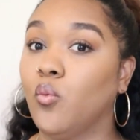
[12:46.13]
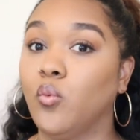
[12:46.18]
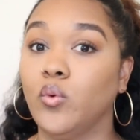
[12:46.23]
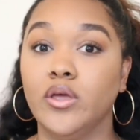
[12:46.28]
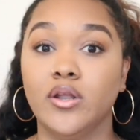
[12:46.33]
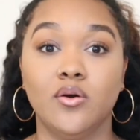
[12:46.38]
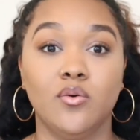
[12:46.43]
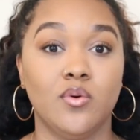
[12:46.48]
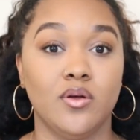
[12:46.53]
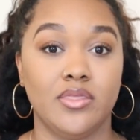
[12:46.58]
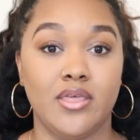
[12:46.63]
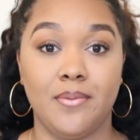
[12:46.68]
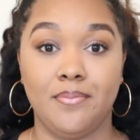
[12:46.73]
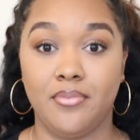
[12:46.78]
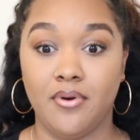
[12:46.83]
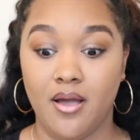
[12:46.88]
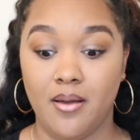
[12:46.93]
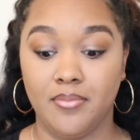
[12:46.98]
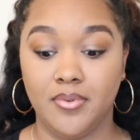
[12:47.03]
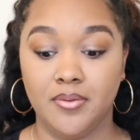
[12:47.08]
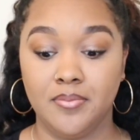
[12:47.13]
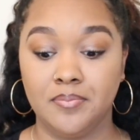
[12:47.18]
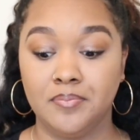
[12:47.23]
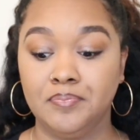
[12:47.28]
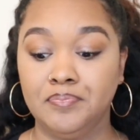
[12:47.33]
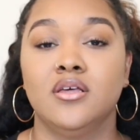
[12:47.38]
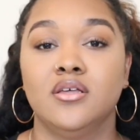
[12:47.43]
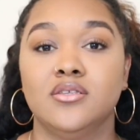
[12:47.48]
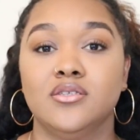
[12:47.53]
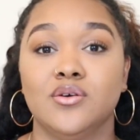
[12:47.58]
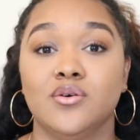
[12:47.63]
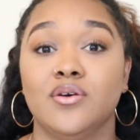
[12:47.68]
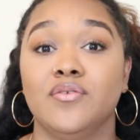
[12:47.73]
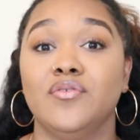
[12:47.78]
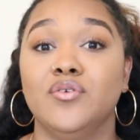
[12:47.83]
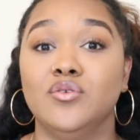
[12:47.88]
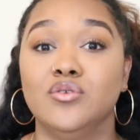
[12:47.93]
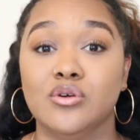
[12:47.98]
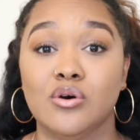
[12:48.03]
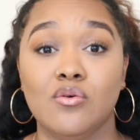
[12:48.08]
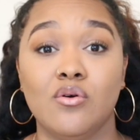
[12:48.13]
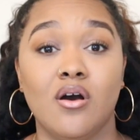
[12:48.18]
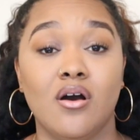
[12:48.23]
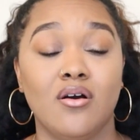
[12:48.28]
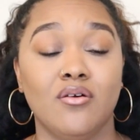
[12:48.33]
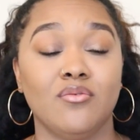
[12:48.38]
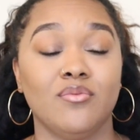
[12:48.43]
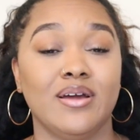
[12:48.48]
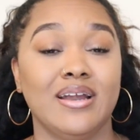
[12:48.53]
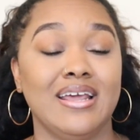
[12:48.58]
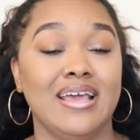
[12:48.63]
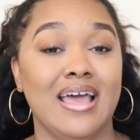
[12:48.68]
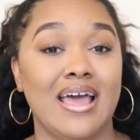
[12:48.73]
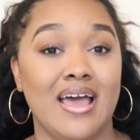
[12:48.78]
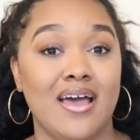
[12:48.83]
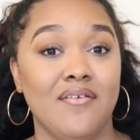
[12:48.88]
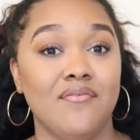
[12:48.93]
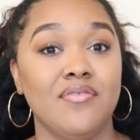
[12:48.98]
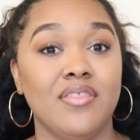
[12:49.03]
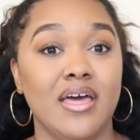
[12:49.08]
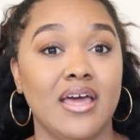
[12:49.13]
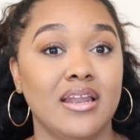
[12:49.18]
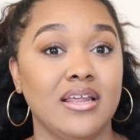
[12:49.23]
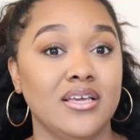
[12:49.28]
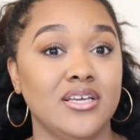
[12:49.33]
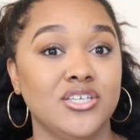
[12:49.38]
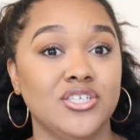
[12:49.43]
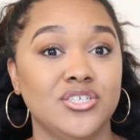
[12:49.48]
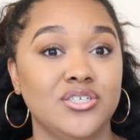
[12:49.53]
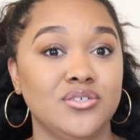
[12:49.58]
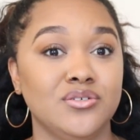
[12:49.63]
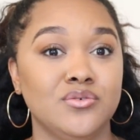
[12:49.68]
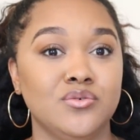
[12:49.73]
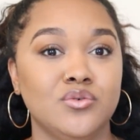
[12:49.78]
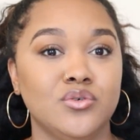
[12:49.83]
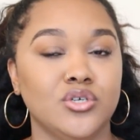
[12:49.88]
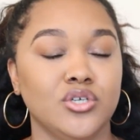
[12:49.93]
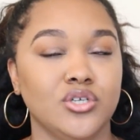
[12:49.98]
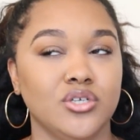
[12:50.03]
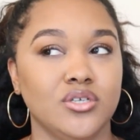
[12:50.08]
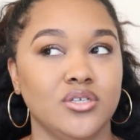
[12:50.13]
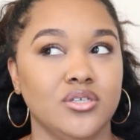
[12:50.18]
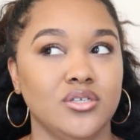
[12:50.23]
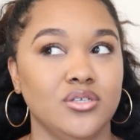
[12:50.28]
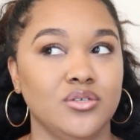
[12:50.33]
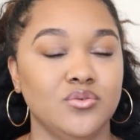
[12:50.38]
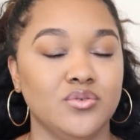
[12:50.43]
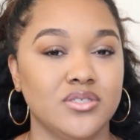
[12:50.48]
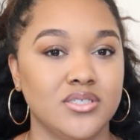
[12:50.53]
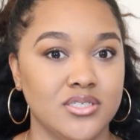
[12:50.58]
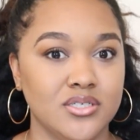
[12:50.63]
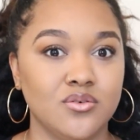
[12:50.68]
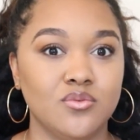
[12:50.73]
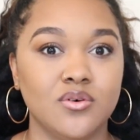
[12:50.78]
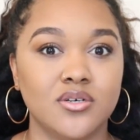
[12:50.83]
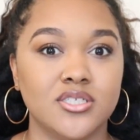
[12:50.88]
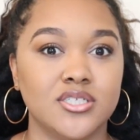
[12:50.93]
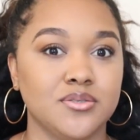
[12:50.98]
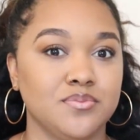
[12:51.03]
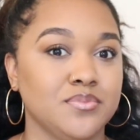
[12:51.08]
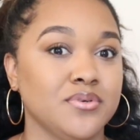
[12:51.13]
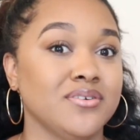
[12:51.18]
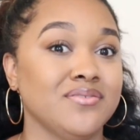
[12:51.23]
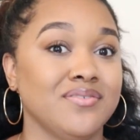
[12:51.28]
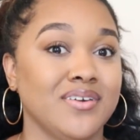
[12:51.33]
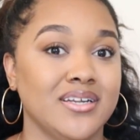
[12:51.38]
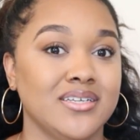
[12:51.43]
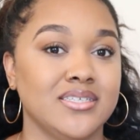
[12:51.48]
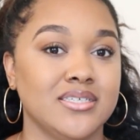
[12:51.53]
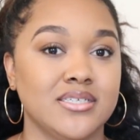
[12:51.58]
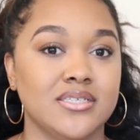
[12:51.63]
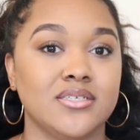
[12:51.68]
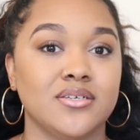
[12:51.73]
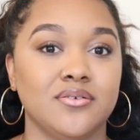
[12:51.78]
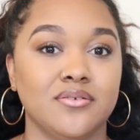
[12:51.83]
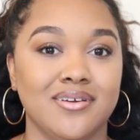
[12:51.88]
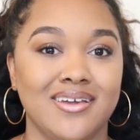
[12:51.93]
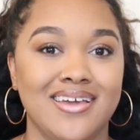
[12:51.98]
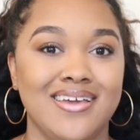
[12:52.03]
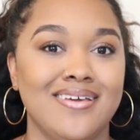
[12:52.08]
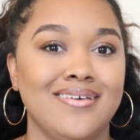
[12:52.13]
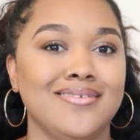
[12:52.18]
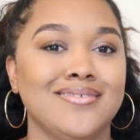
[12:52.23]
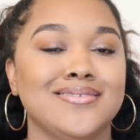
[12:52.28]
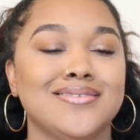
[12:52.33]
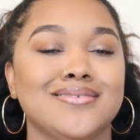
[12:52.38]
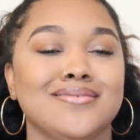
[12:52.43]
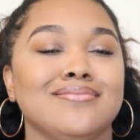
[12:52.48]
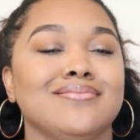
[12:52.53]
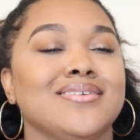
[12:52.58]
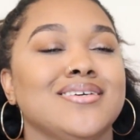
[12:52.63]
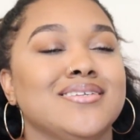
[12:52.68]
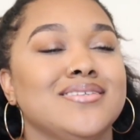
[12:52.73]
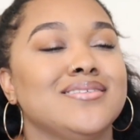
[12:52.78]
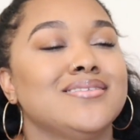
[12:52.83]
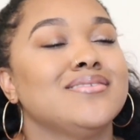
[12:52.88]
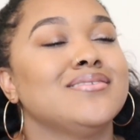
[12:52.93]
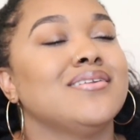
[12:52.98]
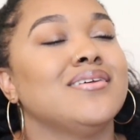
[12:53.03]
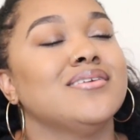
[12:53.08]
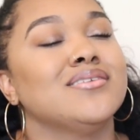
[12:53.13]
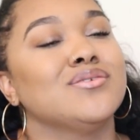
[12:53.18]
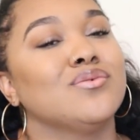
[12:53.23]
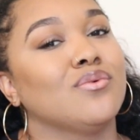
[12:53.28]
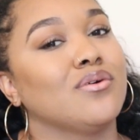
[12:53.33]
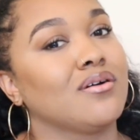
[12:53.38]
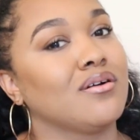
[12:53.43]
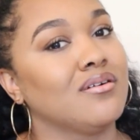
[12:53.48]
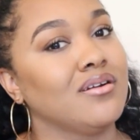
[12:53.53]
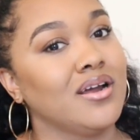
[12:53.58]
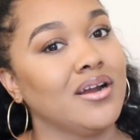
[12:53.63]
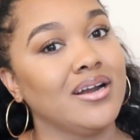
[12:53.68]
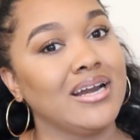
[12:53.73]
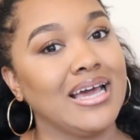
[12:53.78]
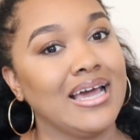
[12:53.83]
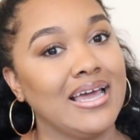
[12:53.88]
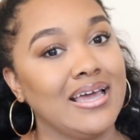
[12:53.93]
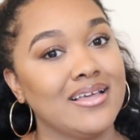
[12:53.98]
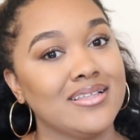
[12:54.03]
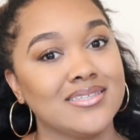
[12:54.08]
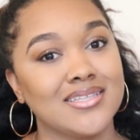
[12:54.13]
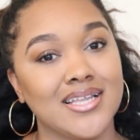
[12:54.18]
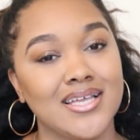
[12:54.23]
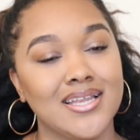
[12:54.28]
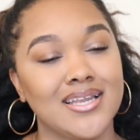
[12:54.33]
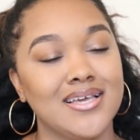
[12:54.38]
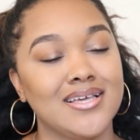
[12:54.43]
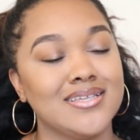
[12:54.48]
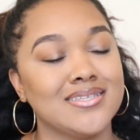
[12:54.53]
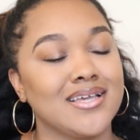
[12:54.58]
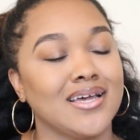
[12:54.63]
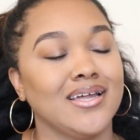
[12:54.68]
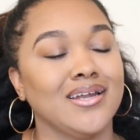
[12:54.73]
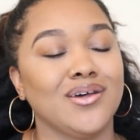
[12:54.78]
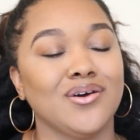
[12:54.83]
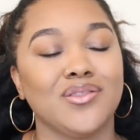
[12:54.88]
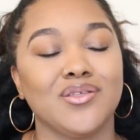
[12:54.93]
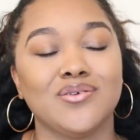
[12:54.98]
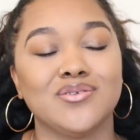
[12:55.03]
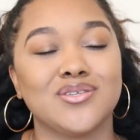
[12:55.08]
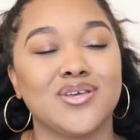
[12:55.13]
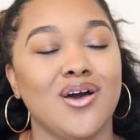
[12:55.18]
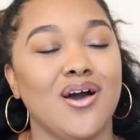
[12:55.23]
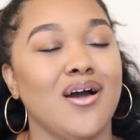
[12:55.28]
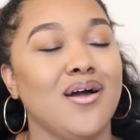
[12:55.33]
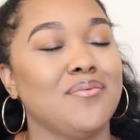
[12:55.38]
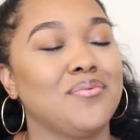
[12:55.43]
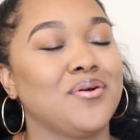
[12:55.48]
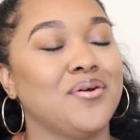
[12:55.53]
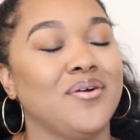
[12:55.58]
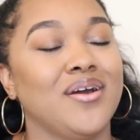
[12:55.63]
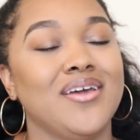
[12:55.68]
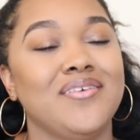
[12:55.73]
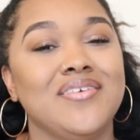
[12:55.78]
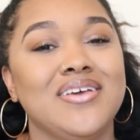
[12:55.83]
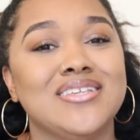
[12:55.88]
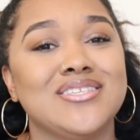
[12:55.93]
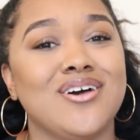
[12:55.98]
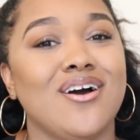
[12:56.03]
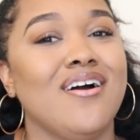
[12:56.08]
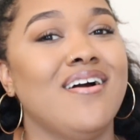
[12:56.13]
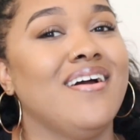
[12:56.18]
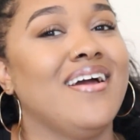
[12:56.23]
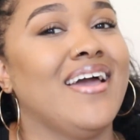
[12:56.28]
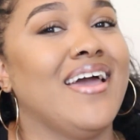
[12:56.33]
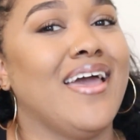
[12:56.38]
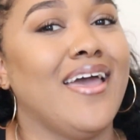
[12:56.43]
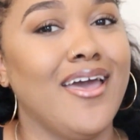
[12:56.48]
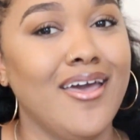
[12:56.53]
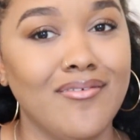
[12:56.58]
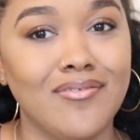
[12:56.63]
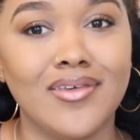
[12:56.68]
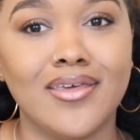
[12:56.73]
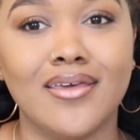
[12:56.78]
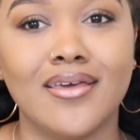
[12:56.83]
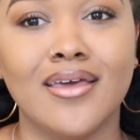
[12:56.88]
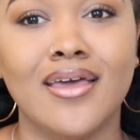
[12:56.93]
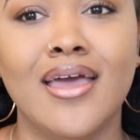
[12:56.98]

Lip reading: We don't want that problem. So if you don't already have that issue, you still want to prevent it, okay? So let's work on our diets, ladies. I know those carb cravings are heavy.